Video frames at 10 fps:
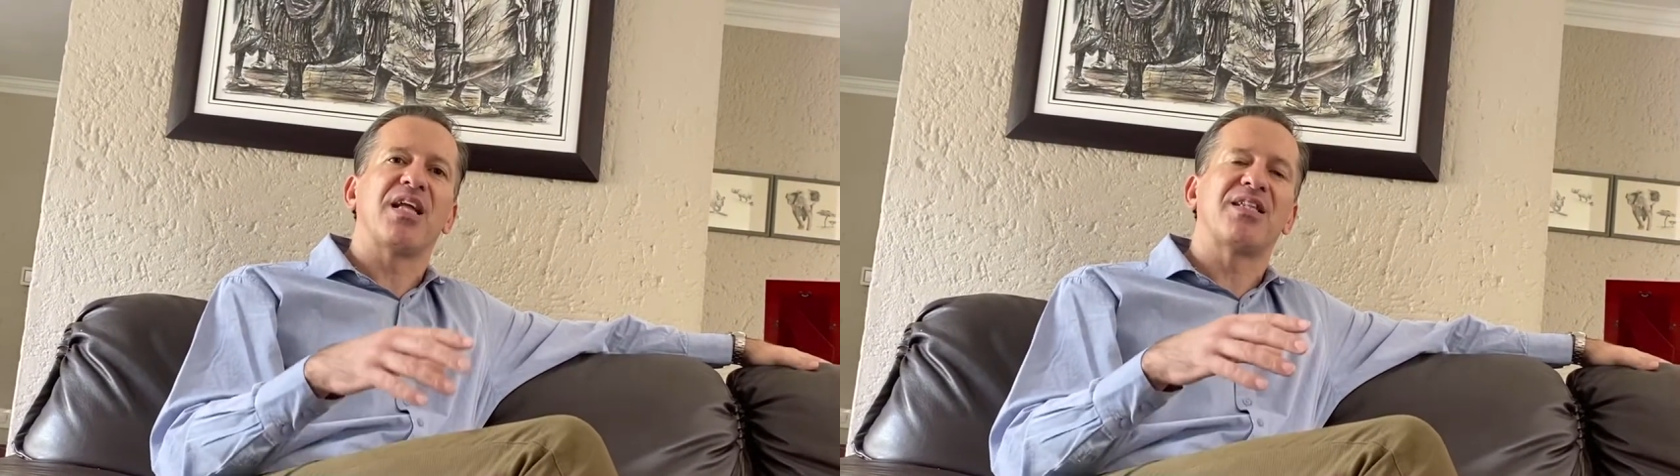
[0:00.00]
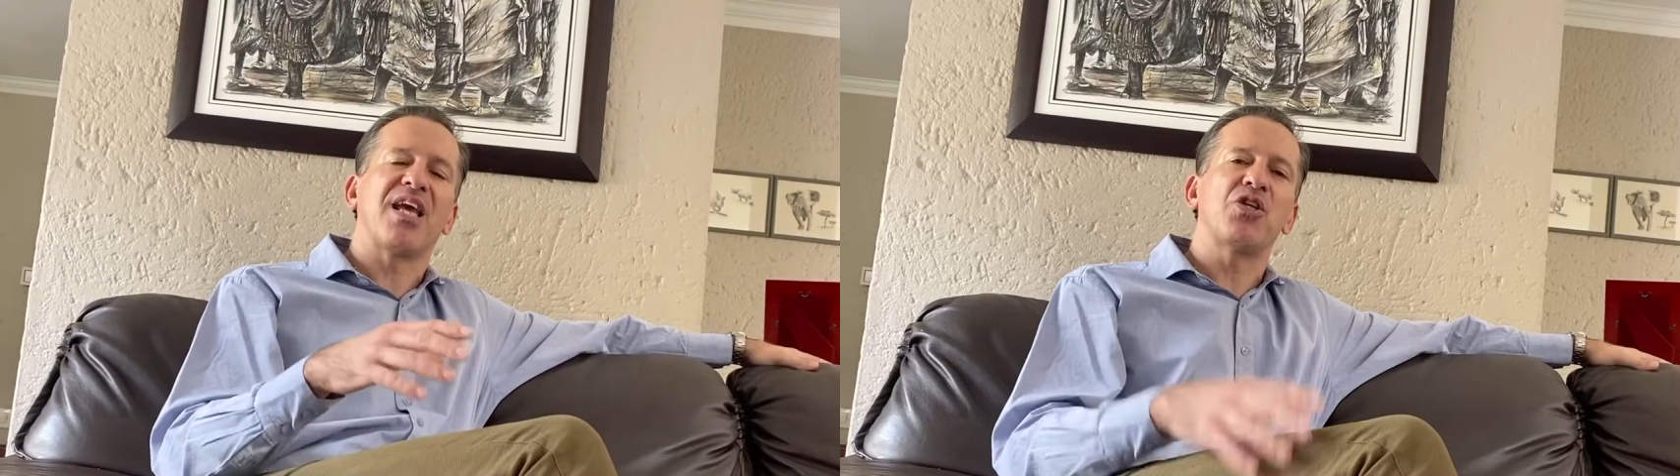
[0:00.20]

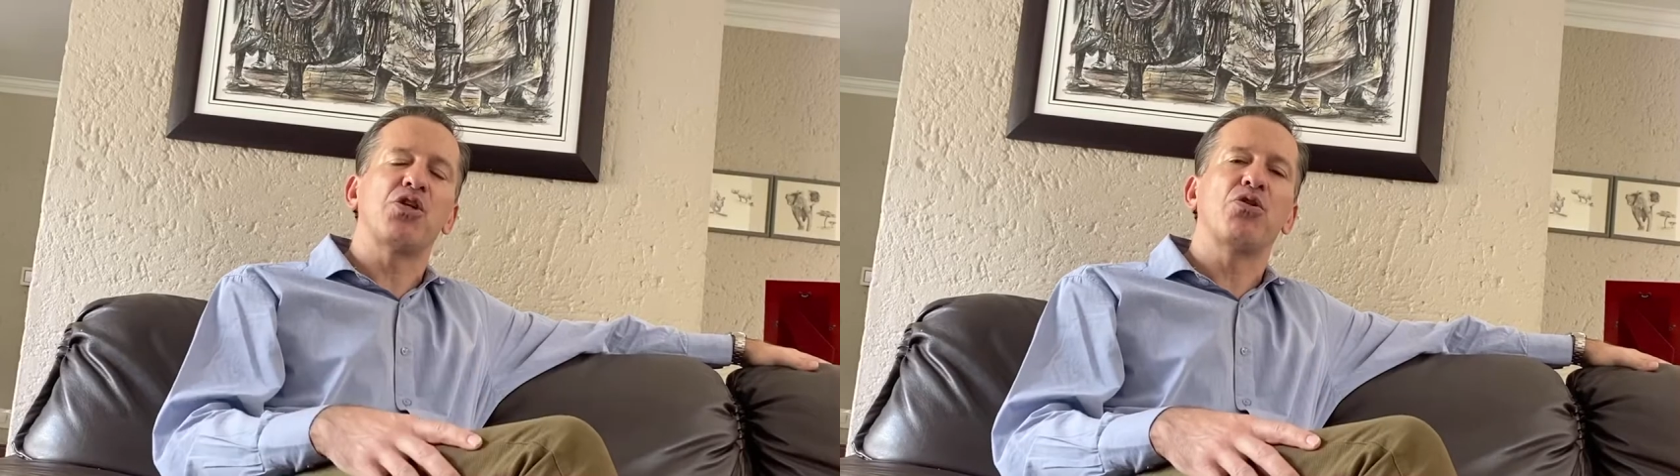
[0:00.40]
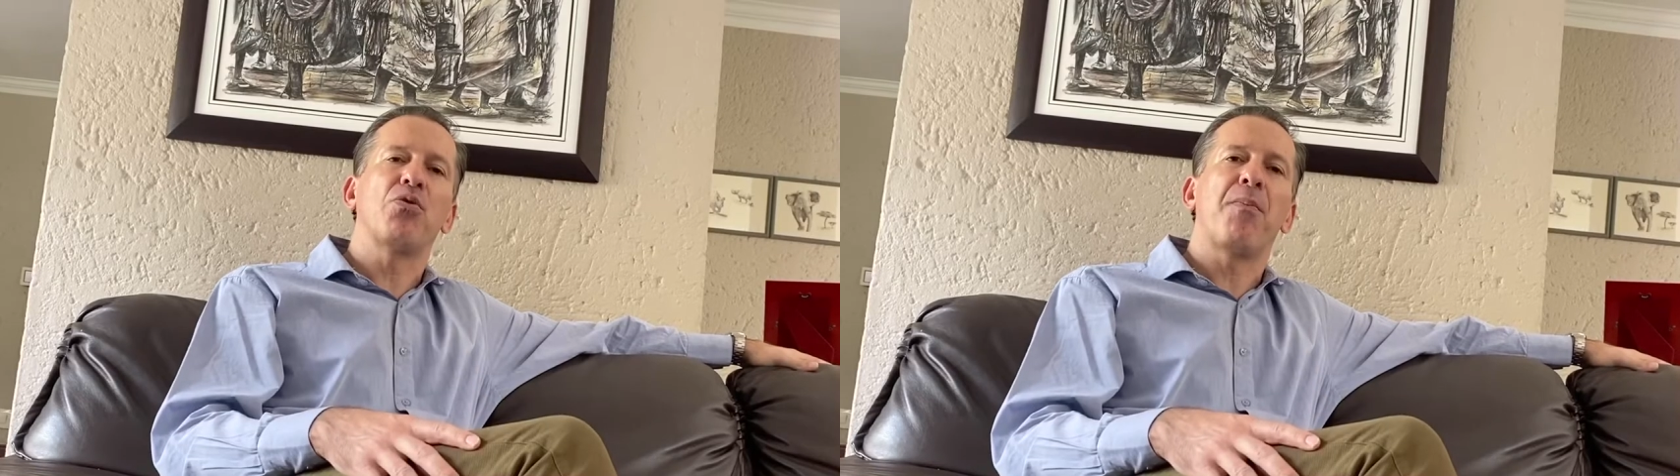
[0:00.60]
that takes
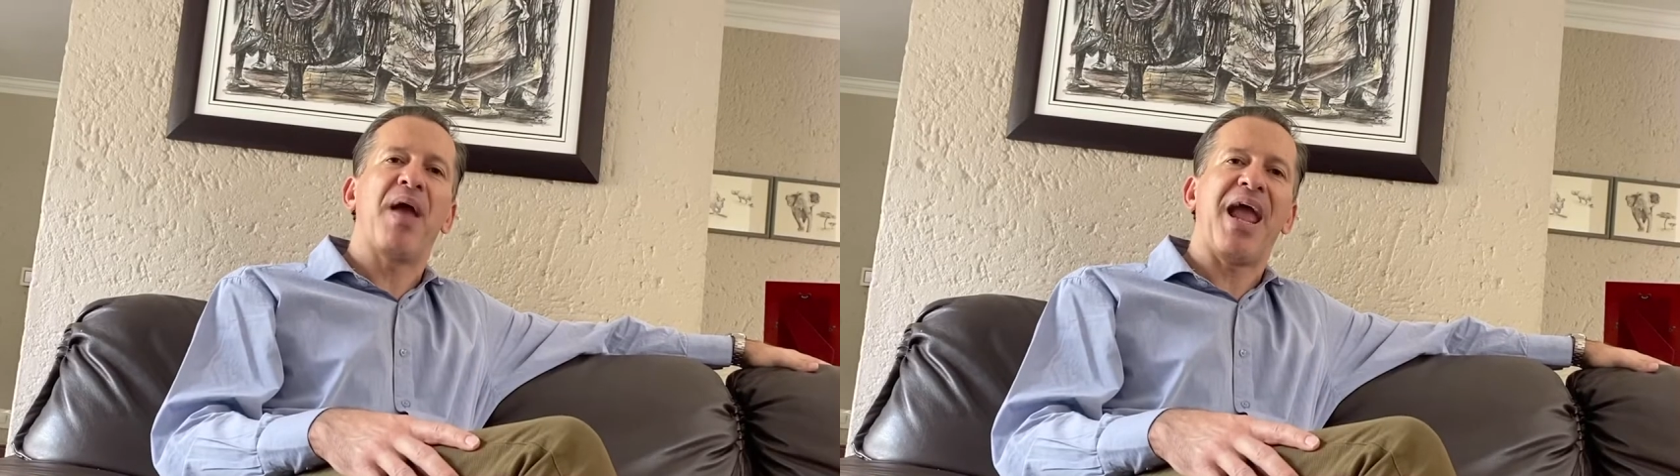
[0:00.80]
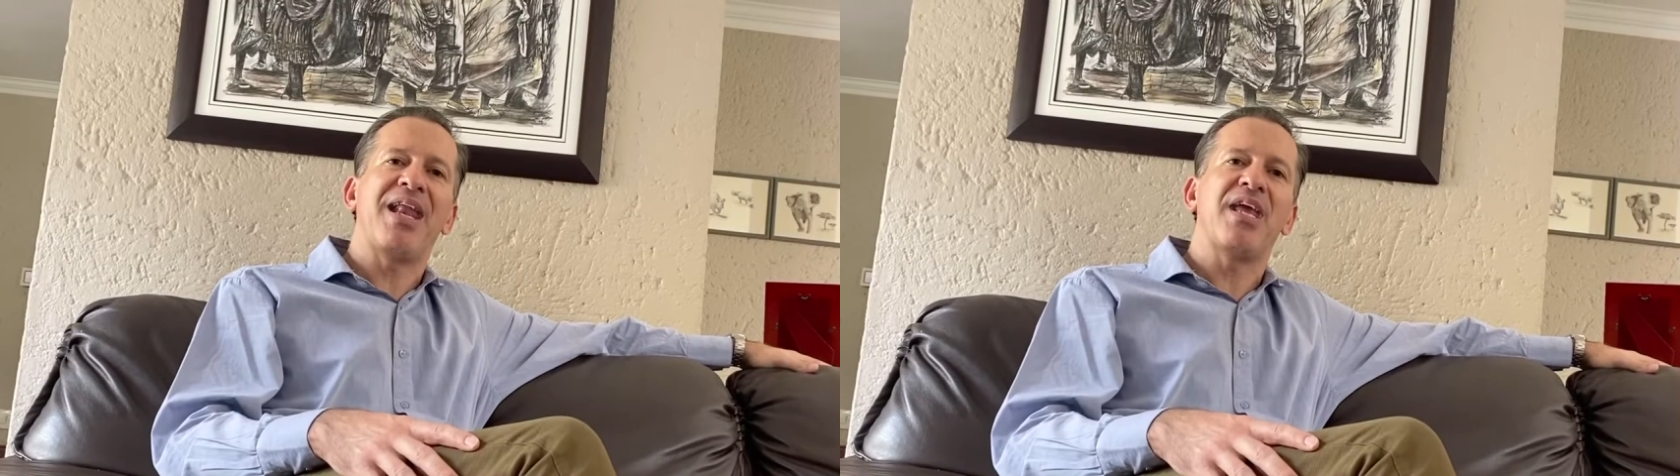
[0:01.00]
you into
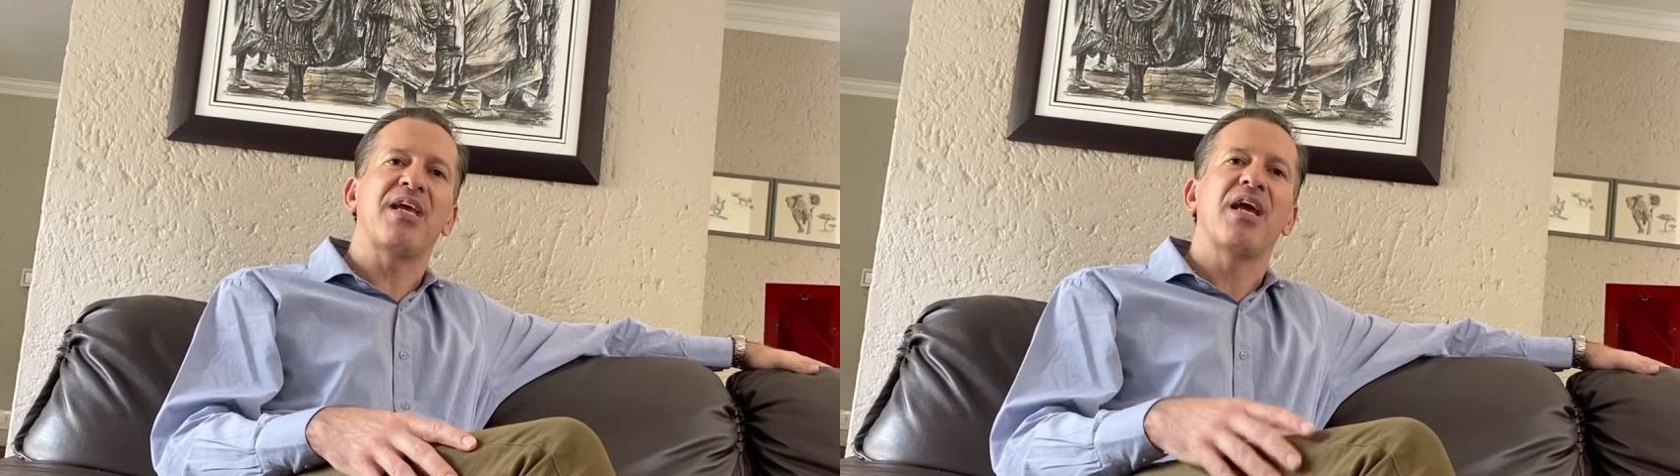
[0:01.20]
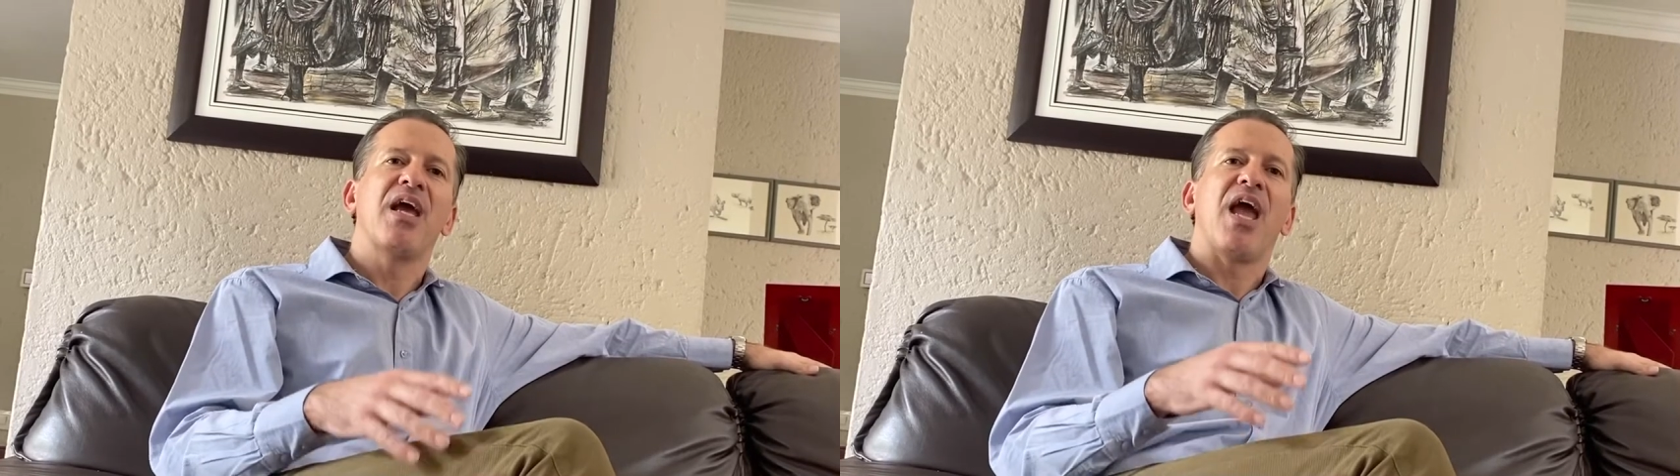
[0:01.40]

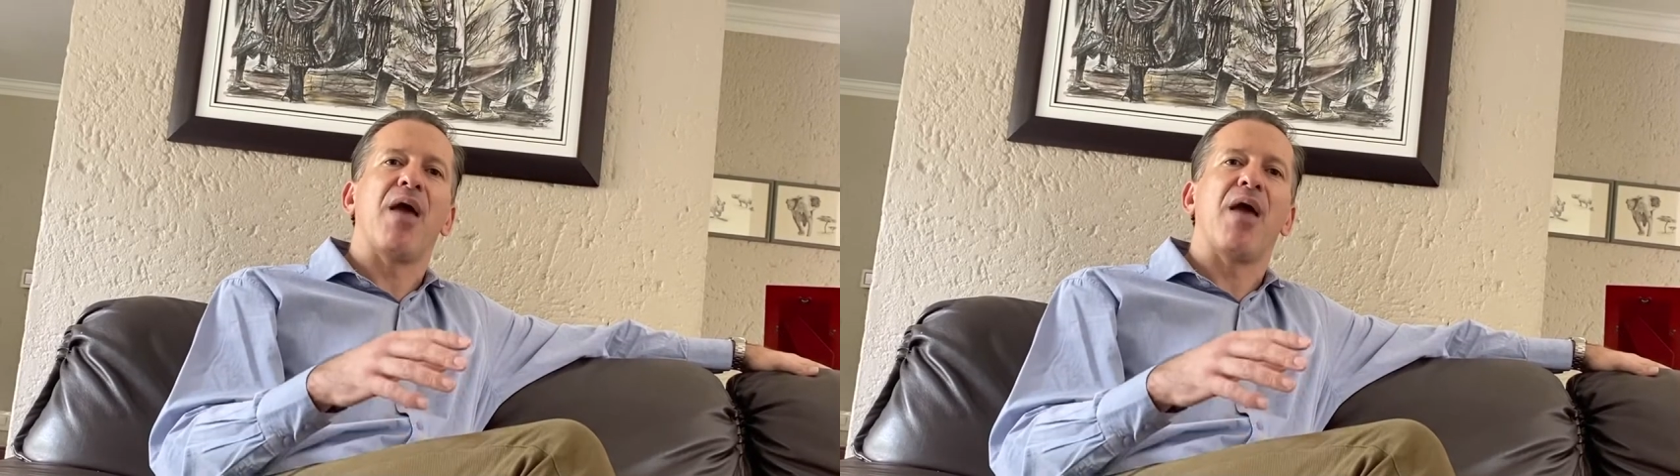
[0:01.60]
panic